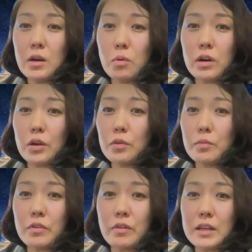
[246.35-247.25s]
what our
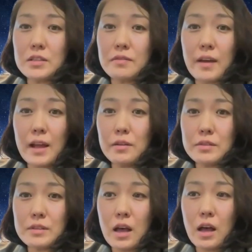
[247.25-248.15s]
human rights
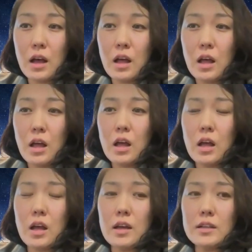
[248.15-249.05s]
values are,
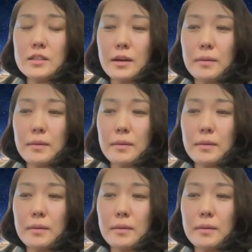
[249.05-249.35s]
and